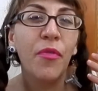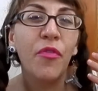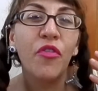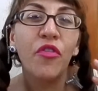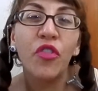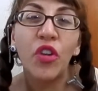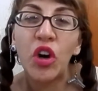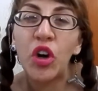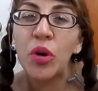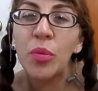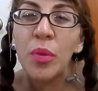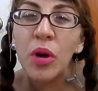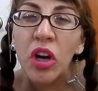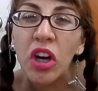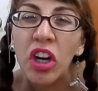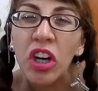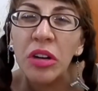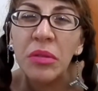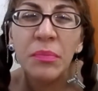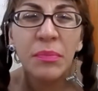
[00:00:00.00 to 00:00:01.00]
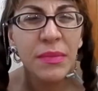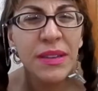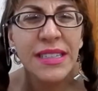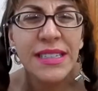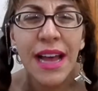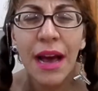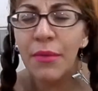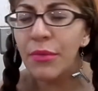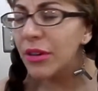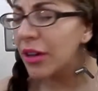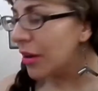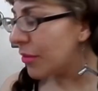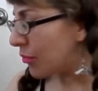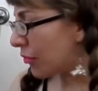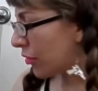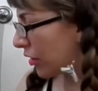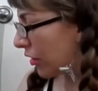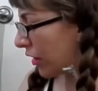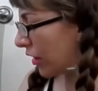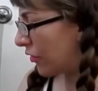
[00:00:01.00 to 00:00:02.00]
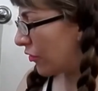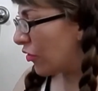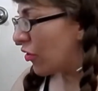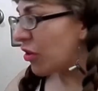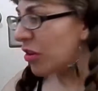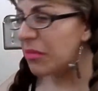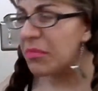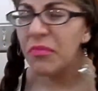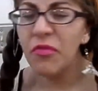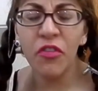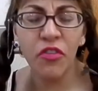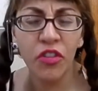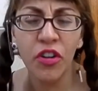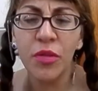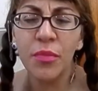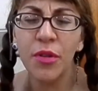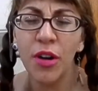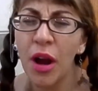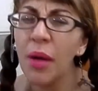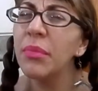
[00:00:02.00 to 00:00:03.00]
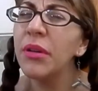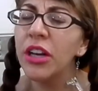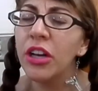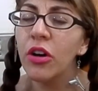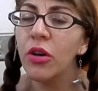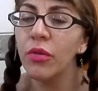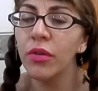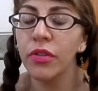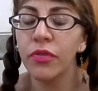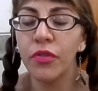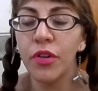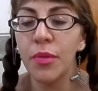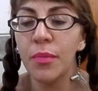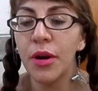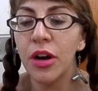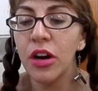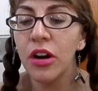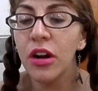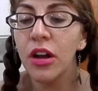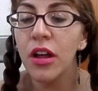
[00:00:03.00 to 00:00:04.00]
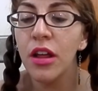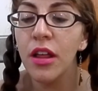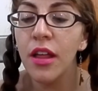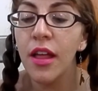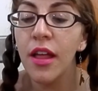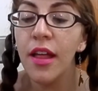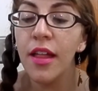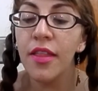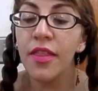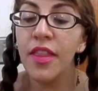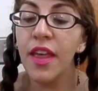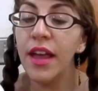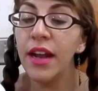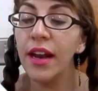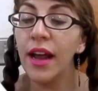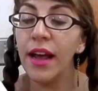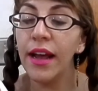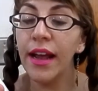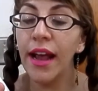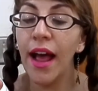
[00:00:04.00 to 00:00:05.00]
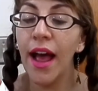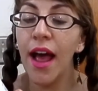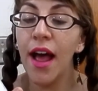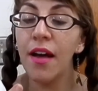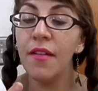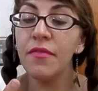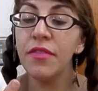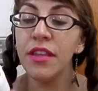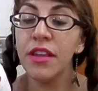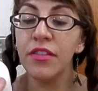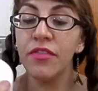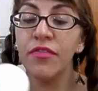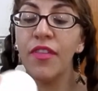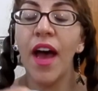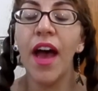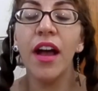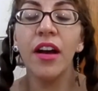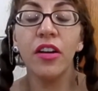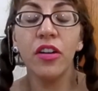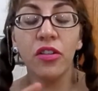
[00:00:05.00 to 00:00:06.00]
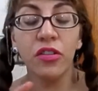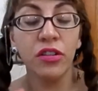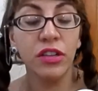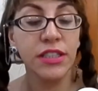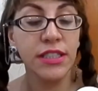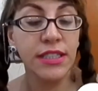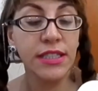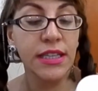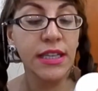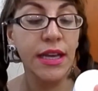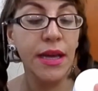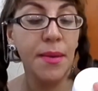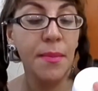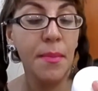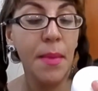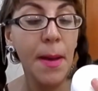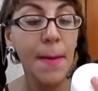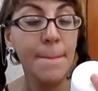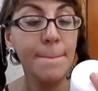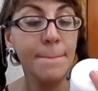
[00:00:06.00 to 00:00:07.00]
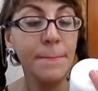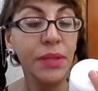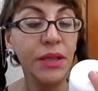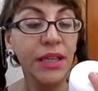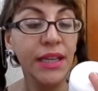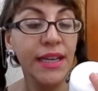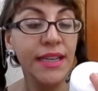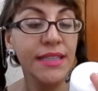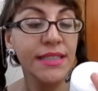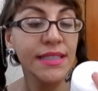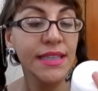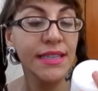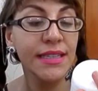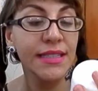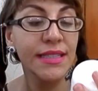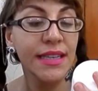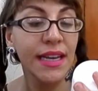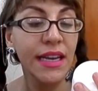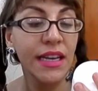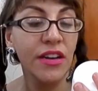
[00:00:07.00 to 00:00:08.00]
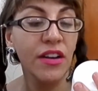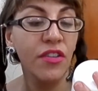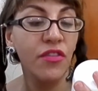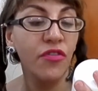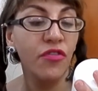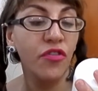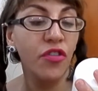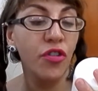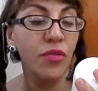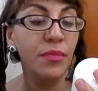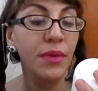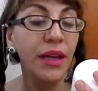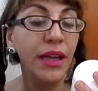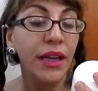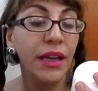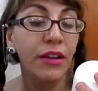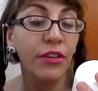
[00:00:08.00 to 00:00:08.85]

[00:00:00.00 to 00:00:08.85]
firmer. Is that what I'm looking for? Firmer. I'm going to go with firmer. Then I have the Fat Girl Slim Bliss Skin Firming